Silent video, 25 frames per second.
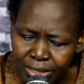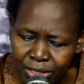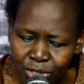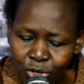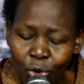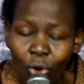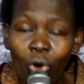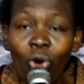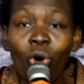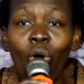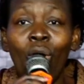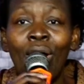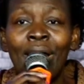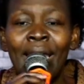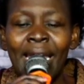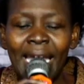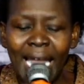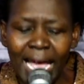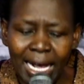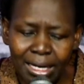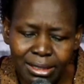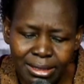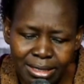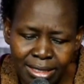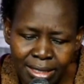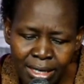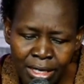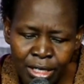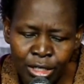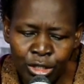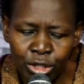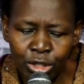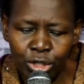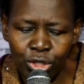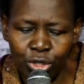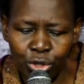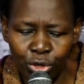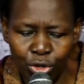So connect
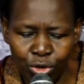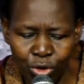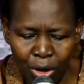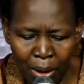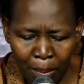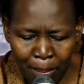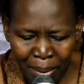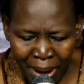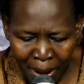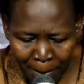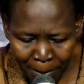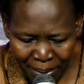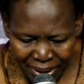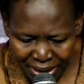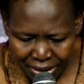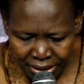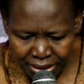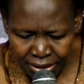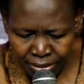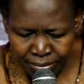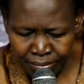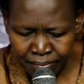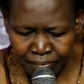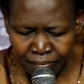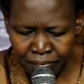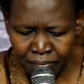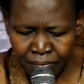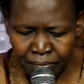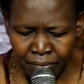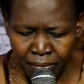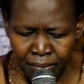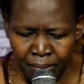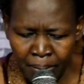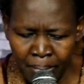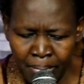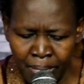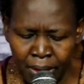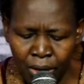to your purpose.
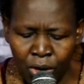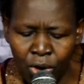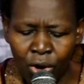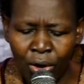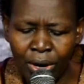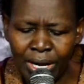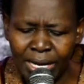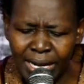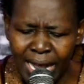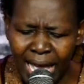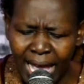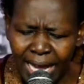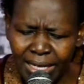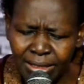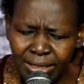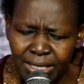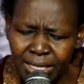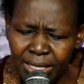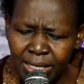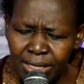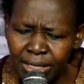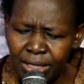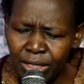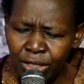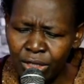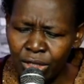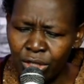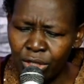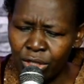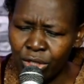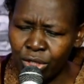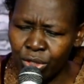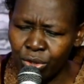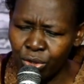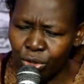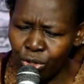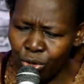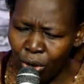Connect
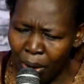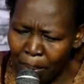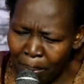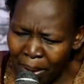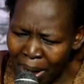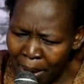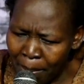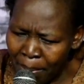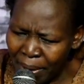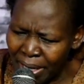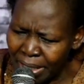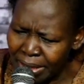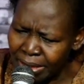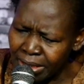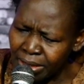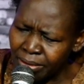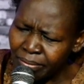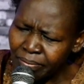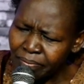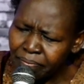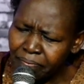to your purpose.